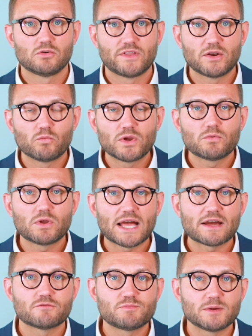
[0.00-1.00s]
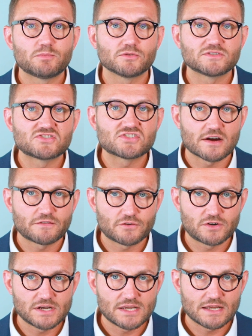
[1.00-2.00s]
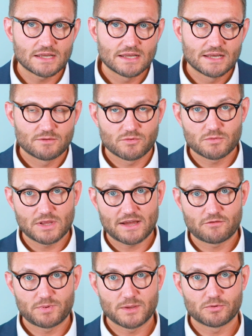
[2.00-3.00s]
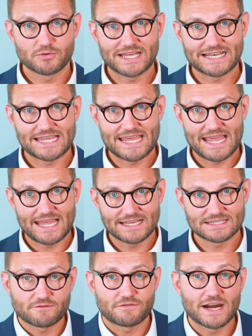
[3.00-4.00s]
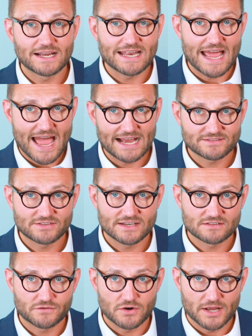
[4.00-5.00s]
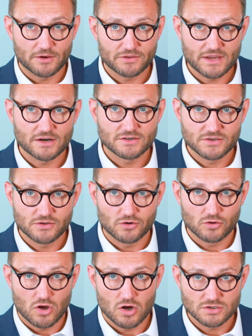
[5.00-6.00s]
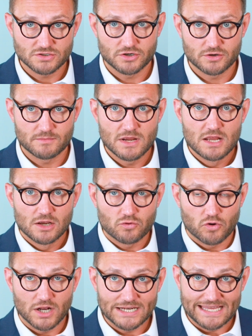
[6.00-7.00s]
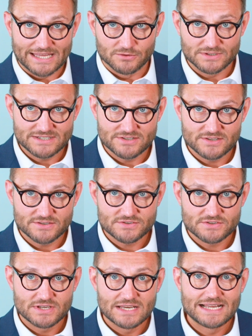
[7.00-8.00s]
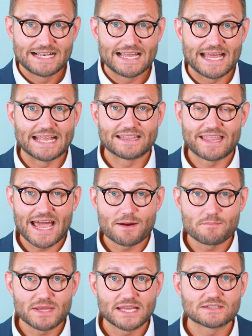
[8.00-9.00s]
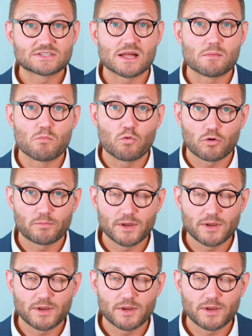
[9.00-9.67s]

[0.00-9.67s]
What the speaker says: then we will have people suffering. We will have people that can't find access for healthcare to their long-term chronic illnesses. And that means that more